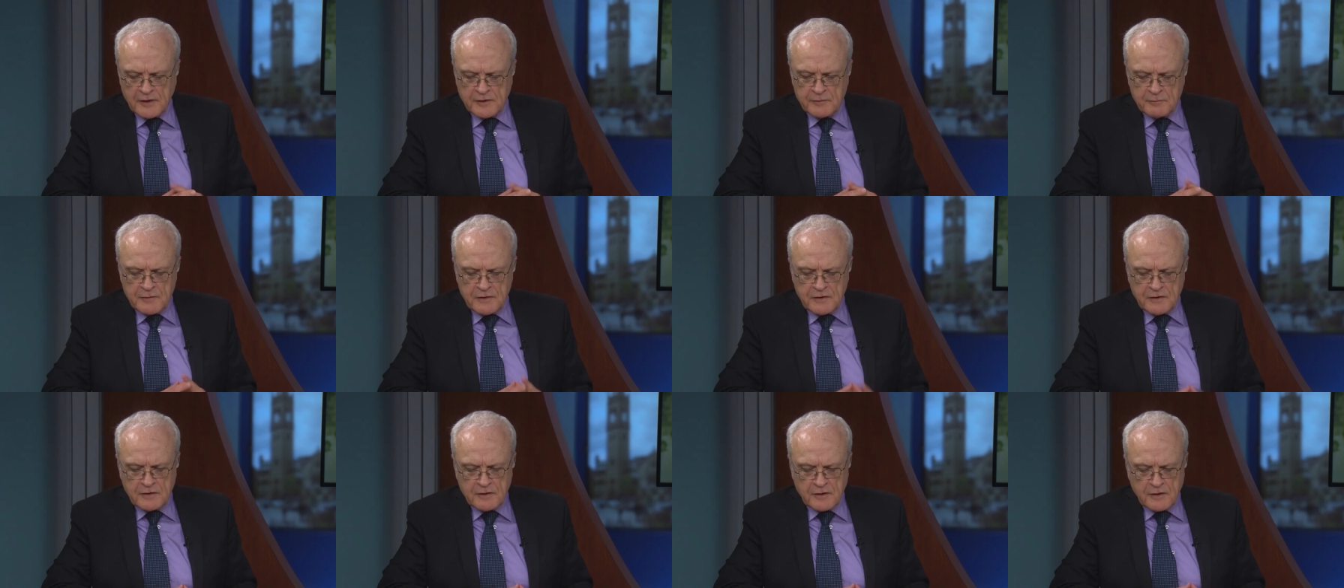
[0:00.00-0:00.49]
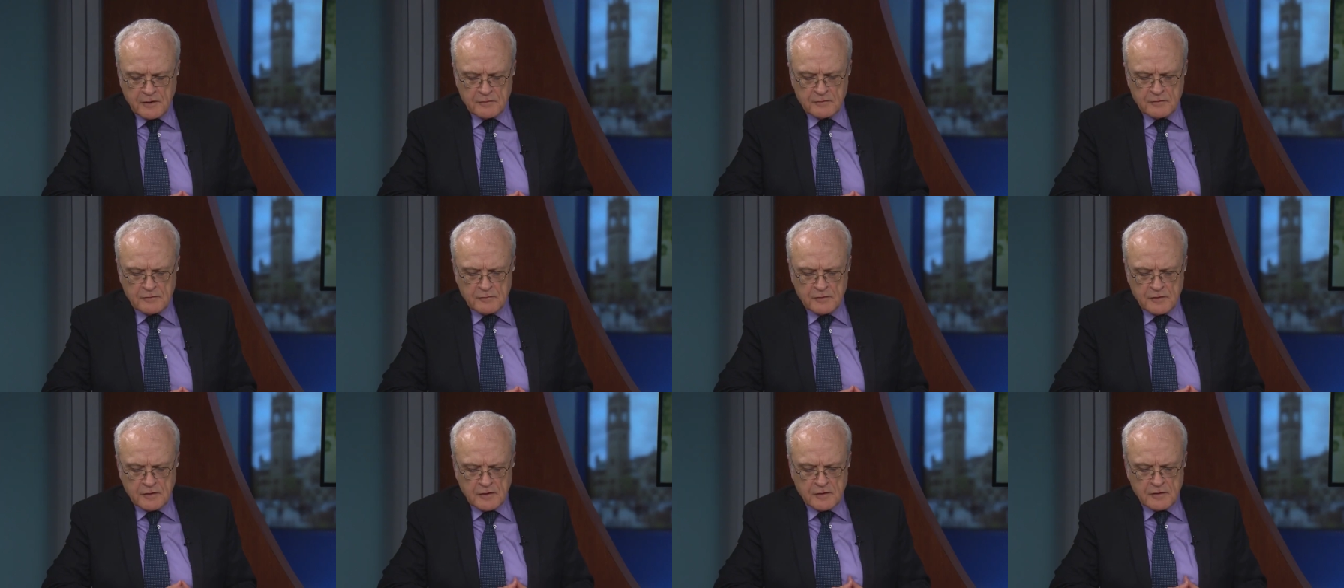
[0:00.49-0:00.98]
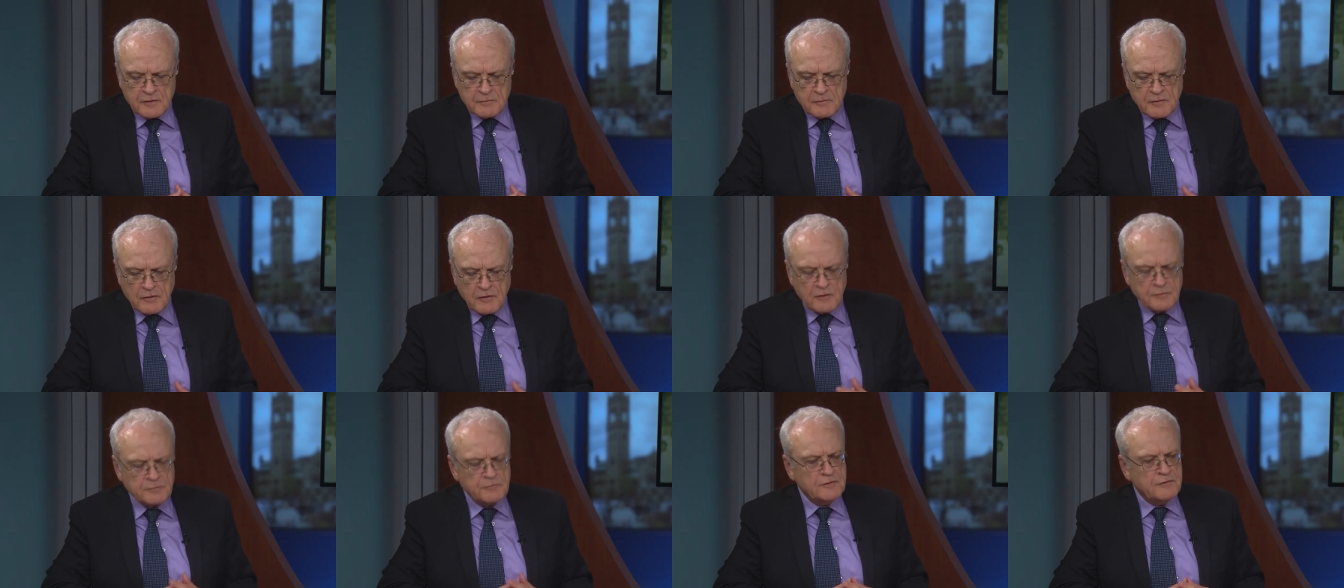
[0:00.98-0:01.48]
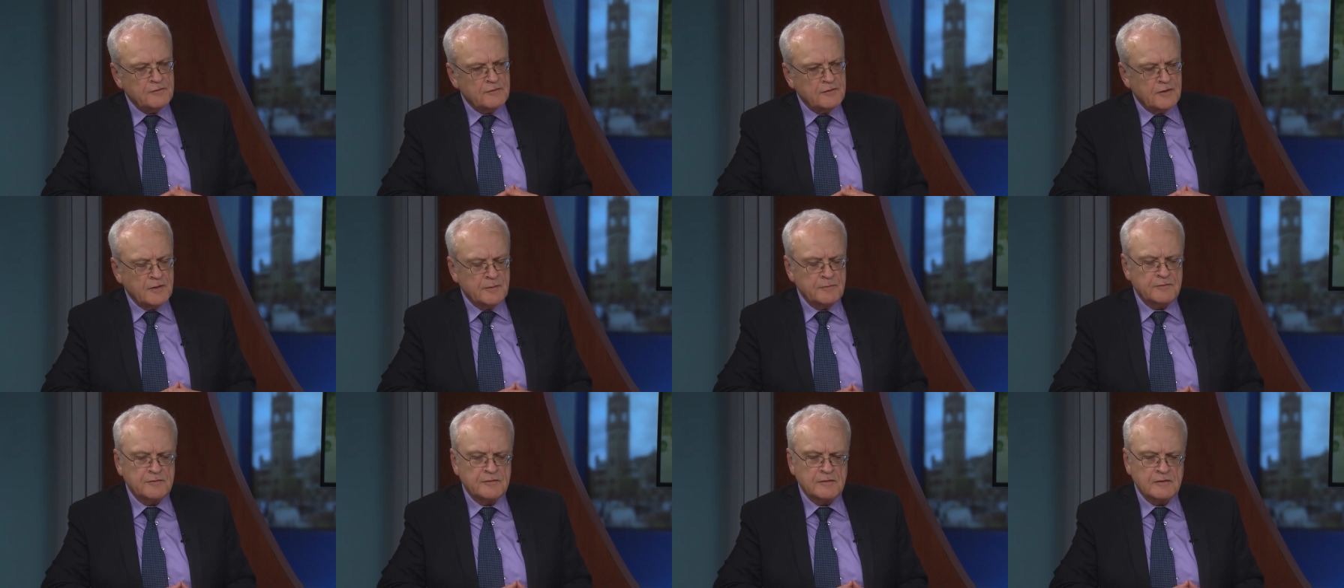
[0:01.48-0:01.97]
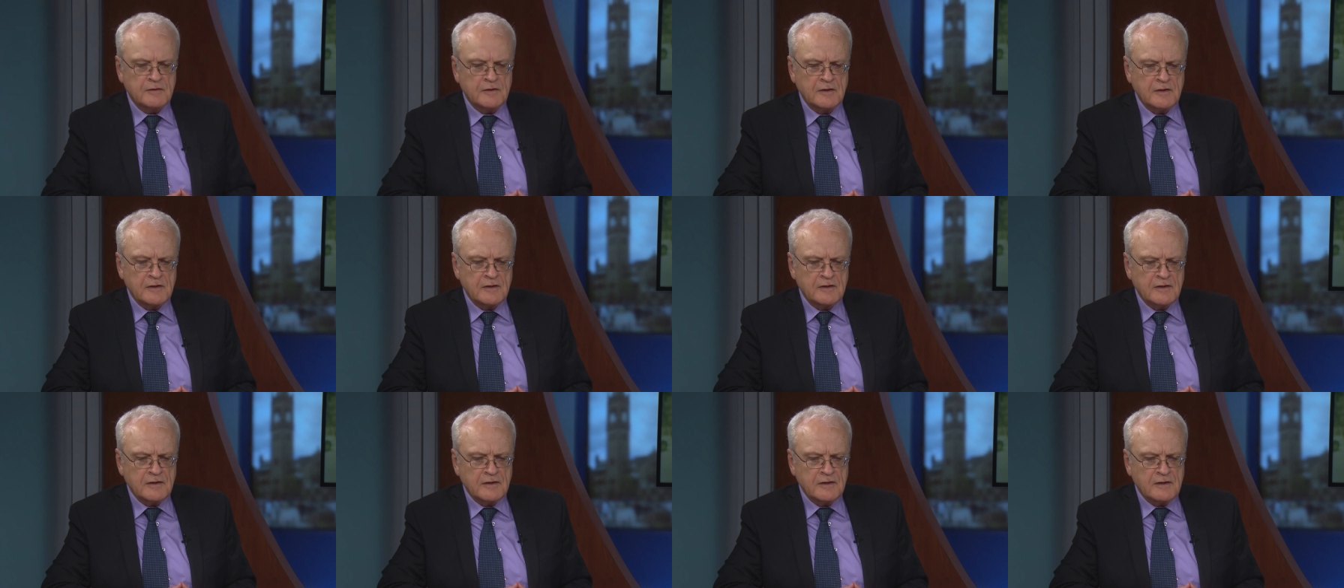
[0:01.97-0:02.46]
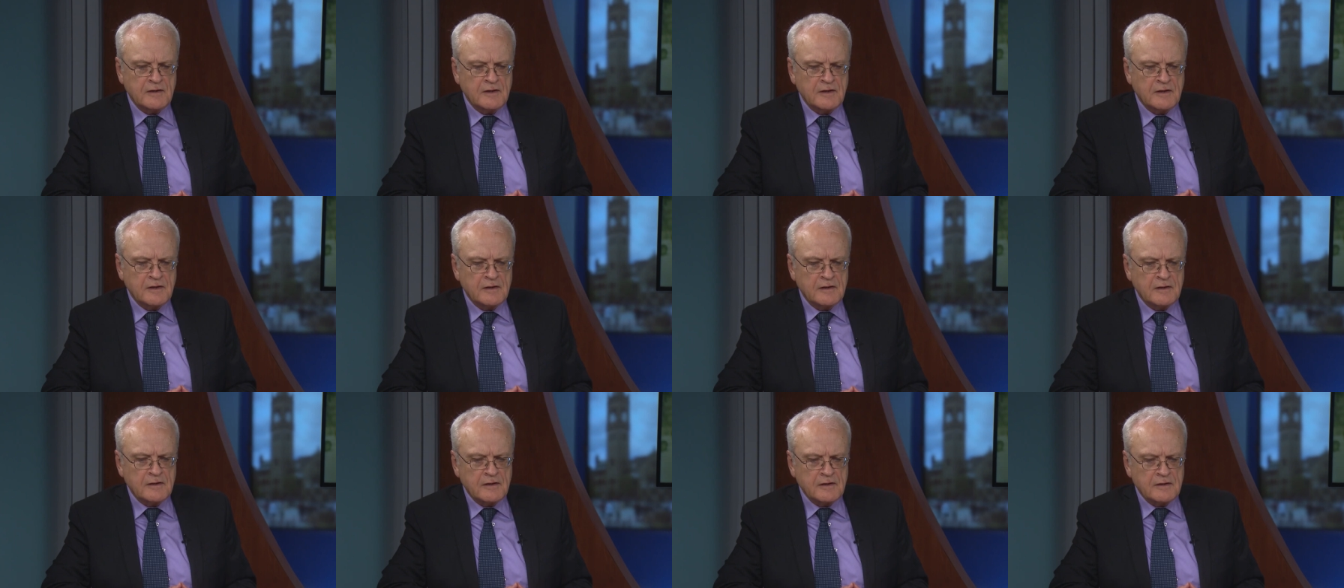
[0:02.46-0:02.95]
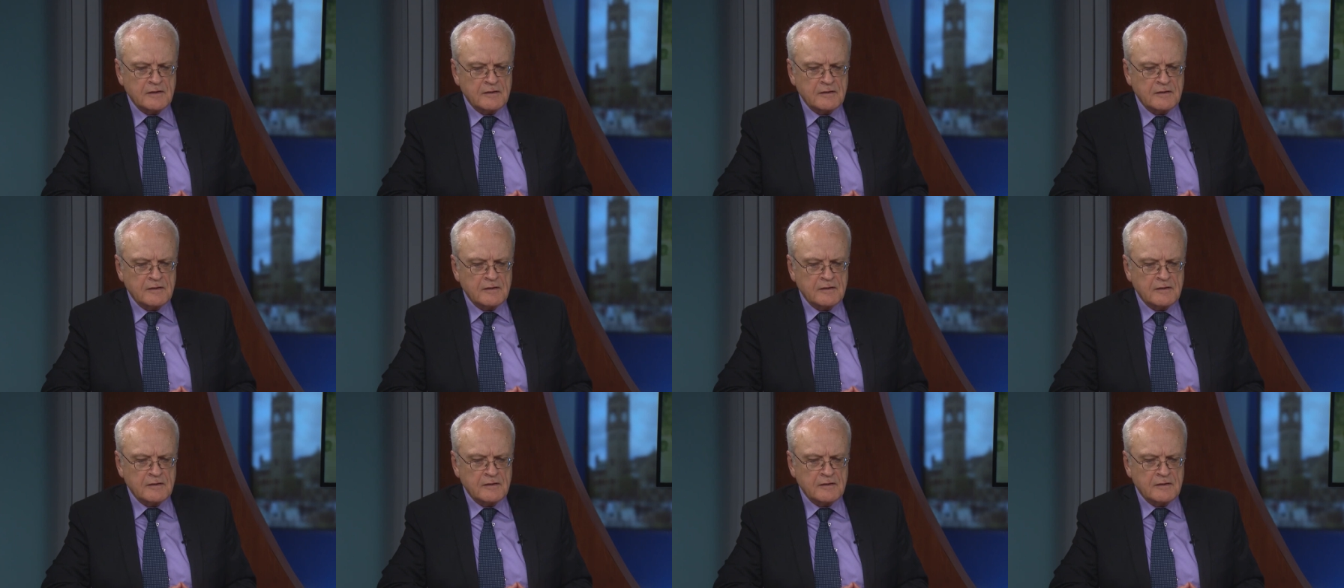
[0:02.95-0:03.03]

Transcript: like many other uh, art museums, uh, uh,